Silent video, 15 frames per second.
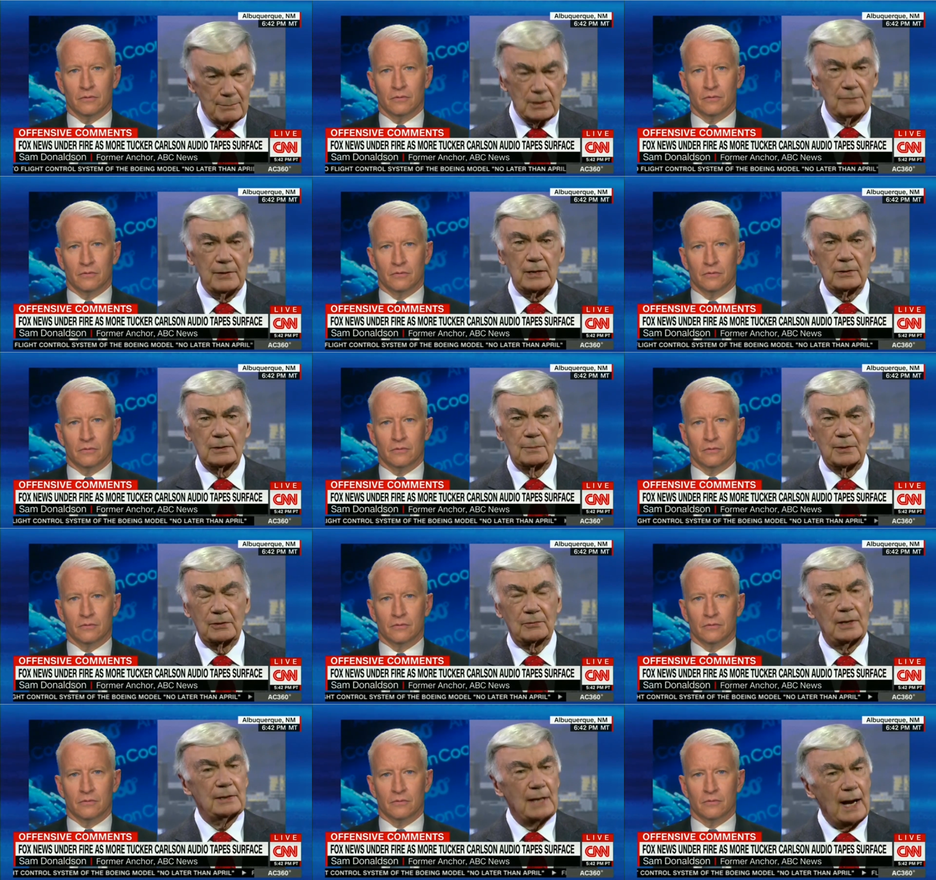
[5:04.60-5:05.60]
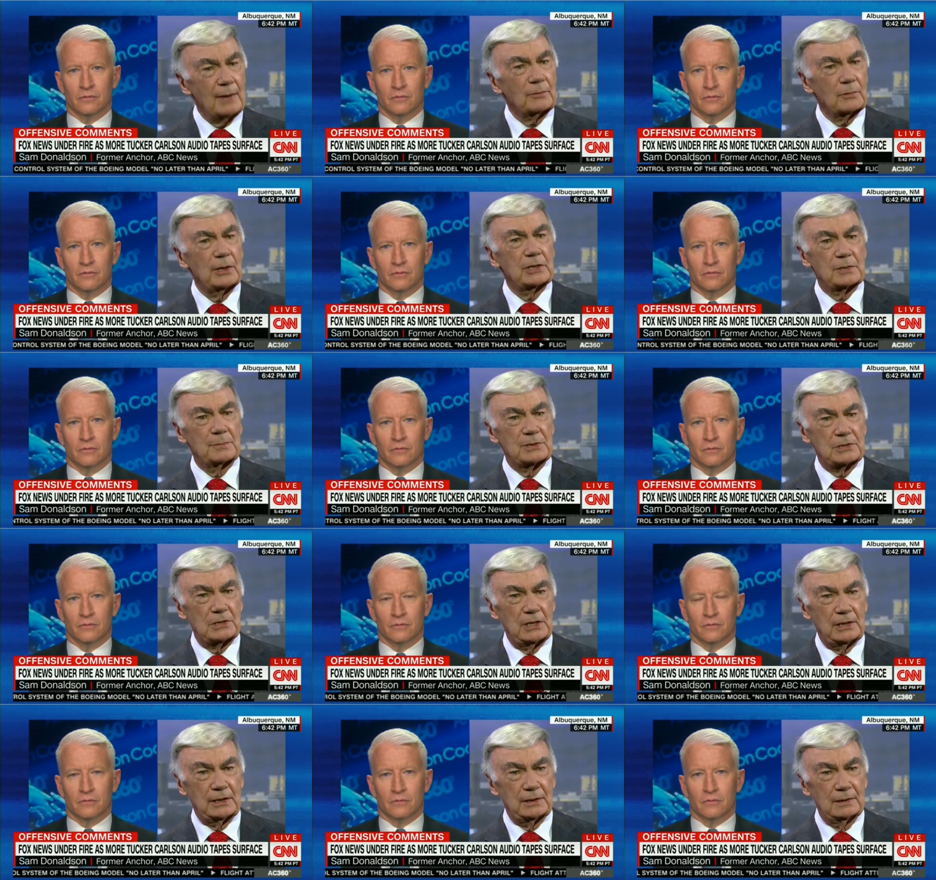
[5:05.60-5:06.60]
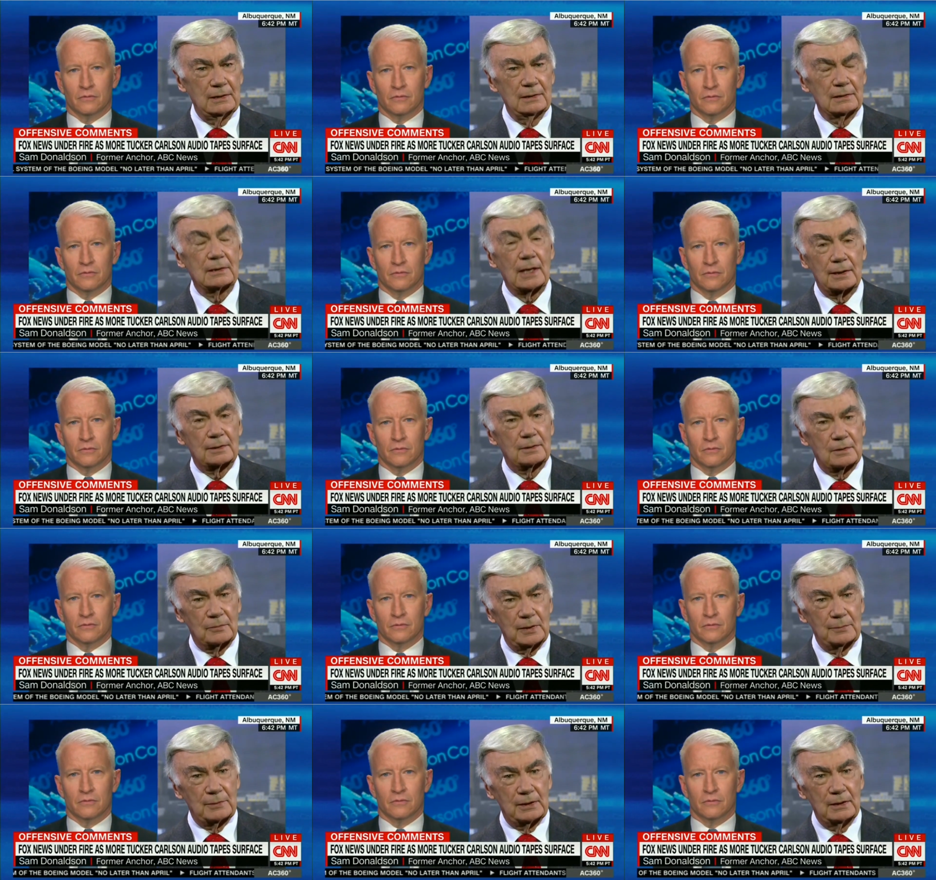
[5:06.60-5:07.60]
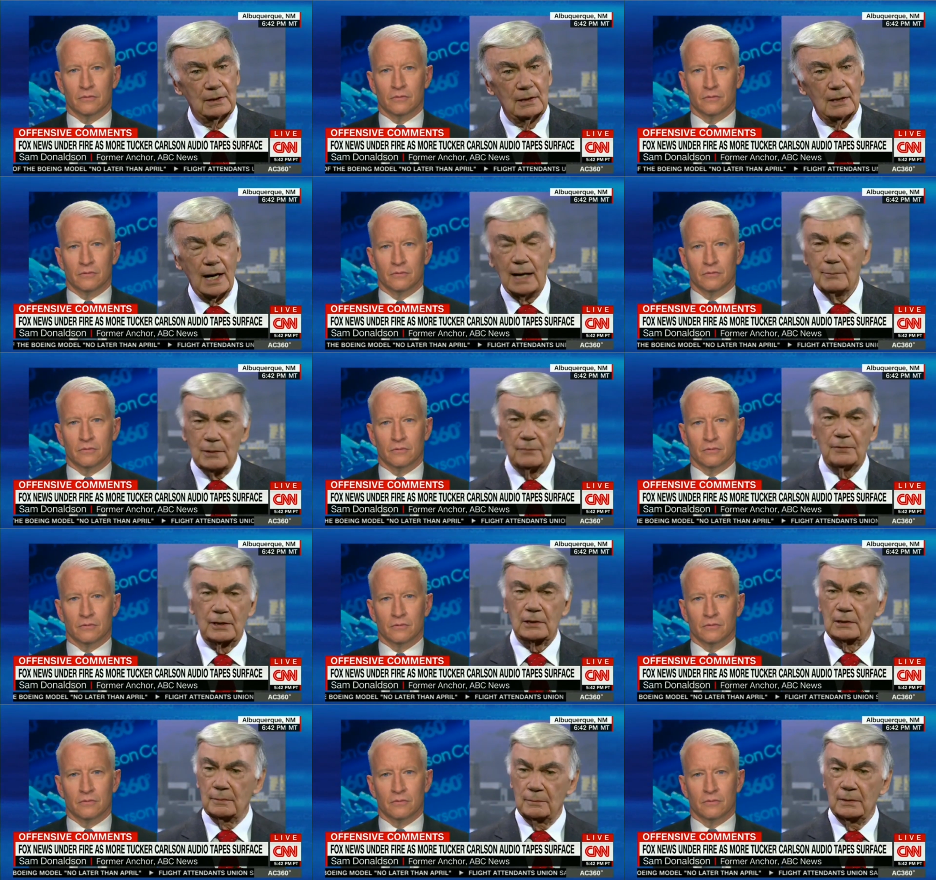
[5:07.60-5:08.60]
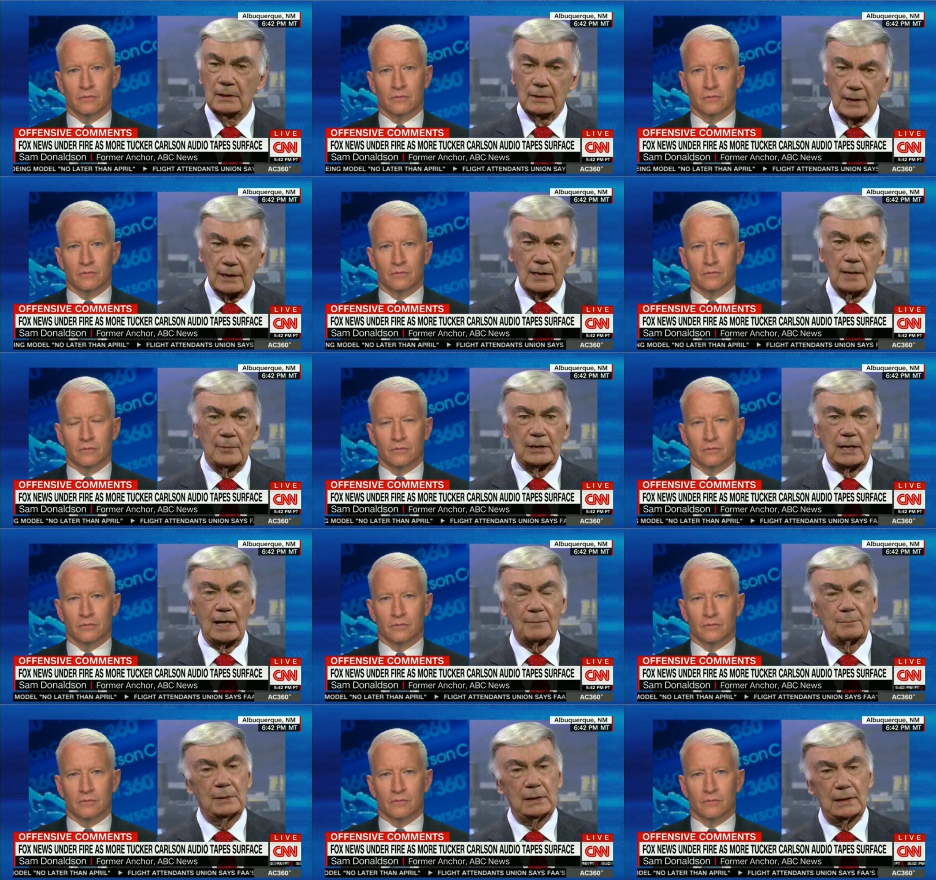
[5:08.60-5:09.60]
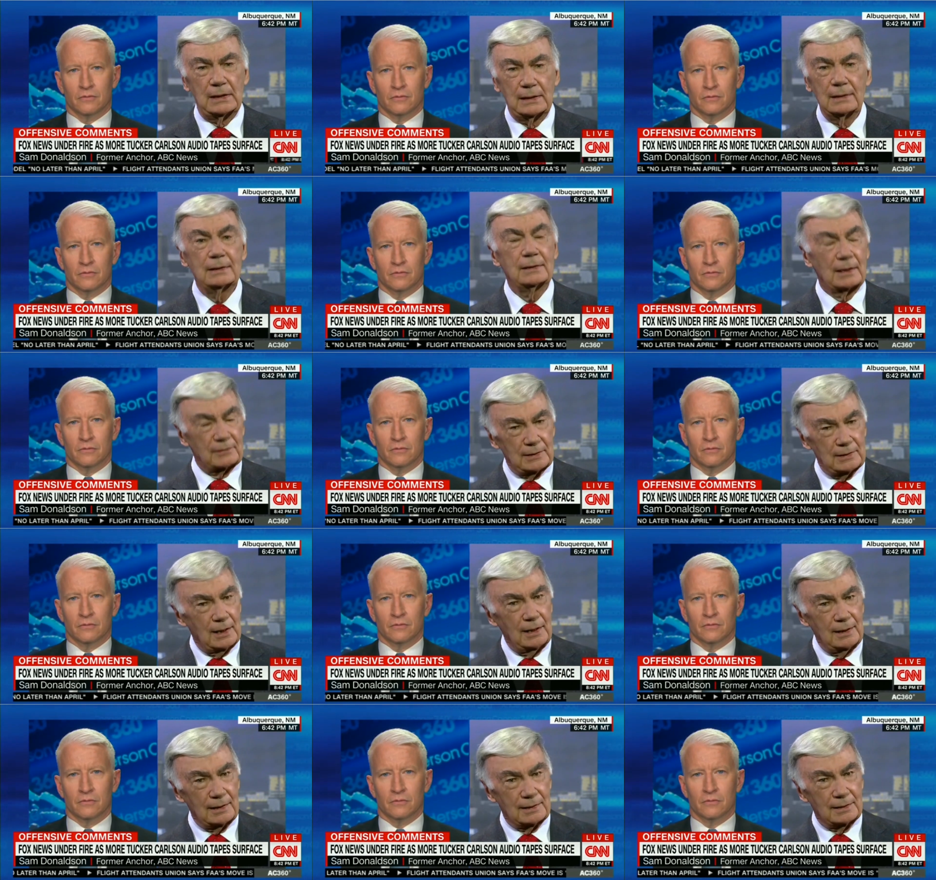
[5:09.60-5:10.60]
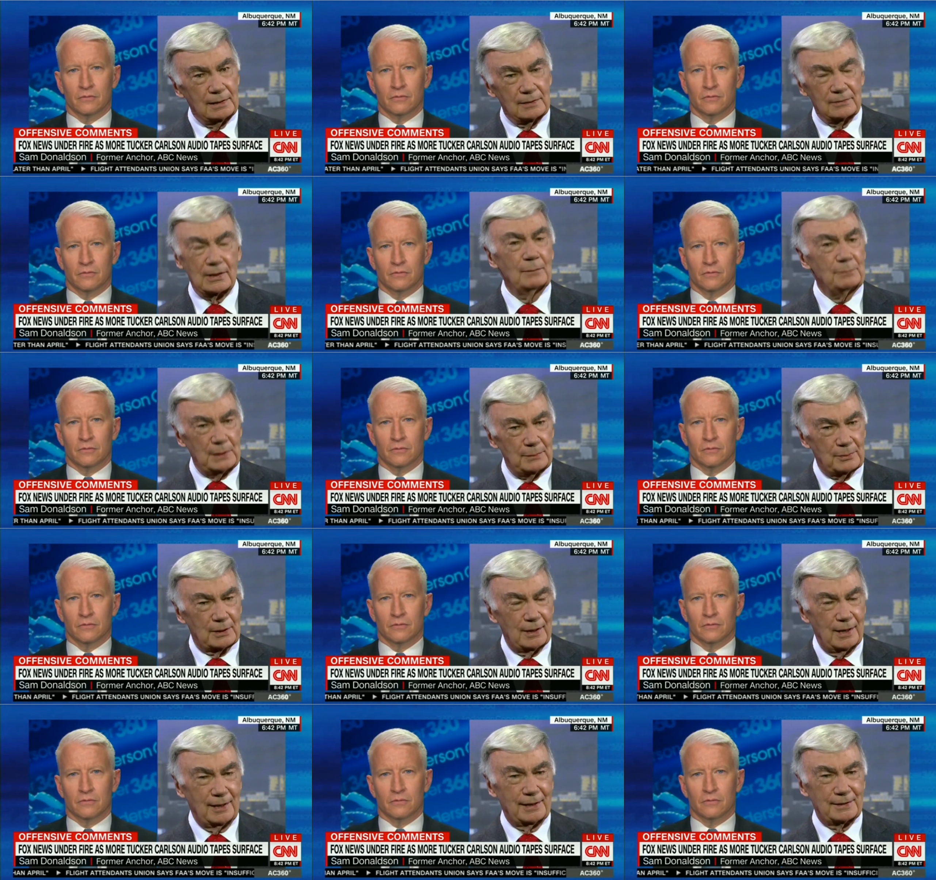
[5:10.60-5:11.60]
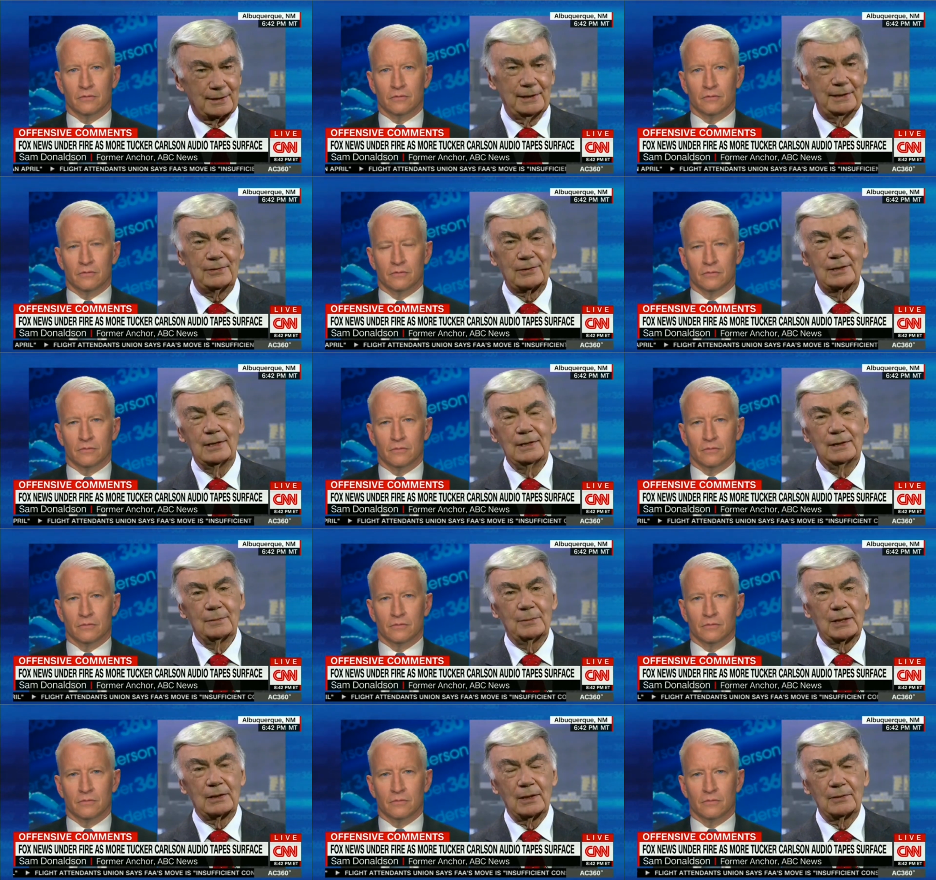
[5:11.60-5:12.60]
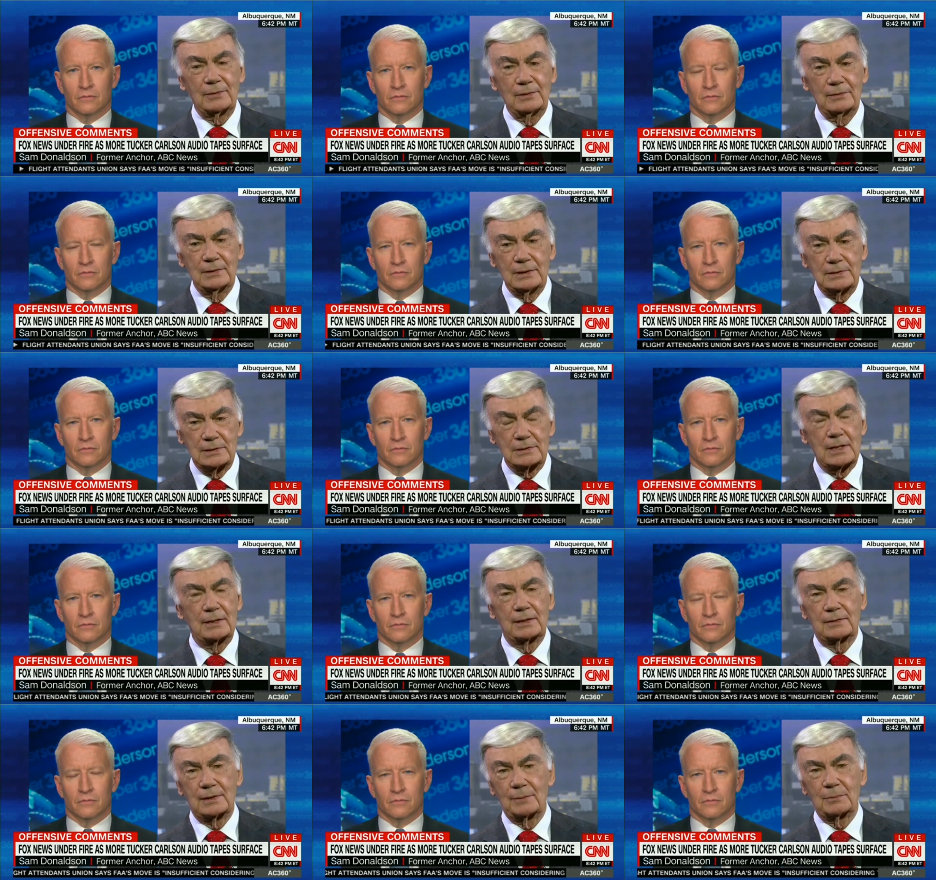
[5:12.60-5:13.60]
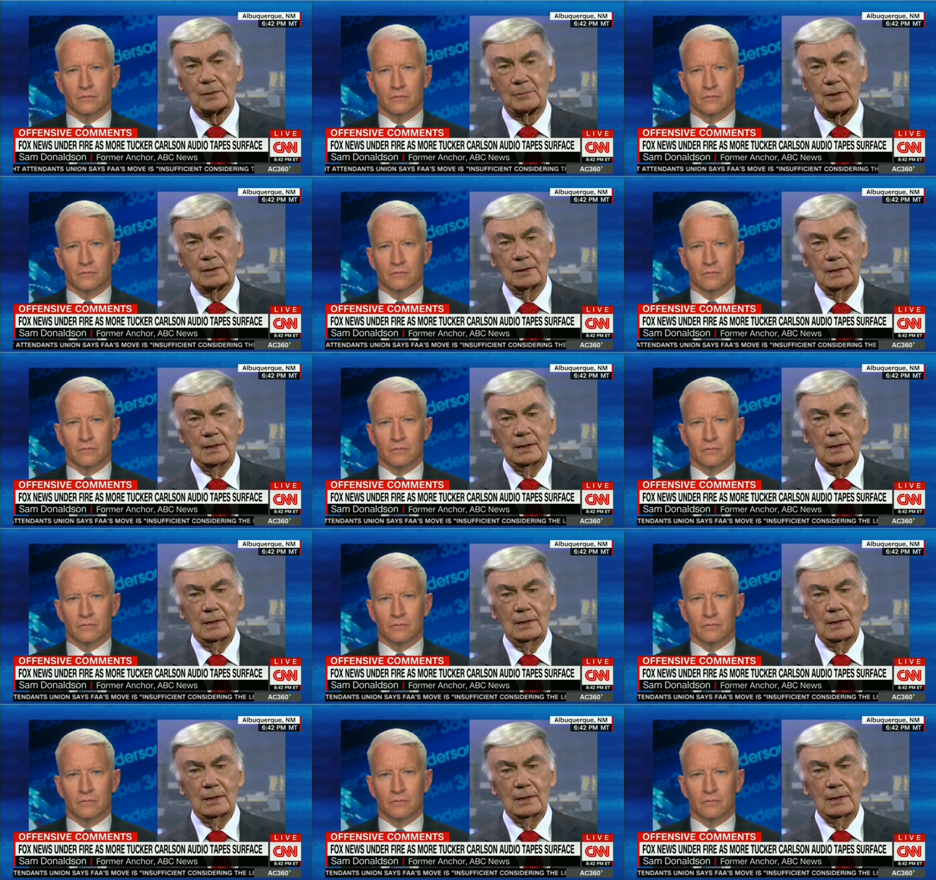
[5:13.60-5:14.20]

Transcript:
Speaker 1: I'm the victim, the great outrage machine. Tell it to women. I'm the victim. They're coming at me. Yes, they are. Some people are, at least, because this is unacceptable.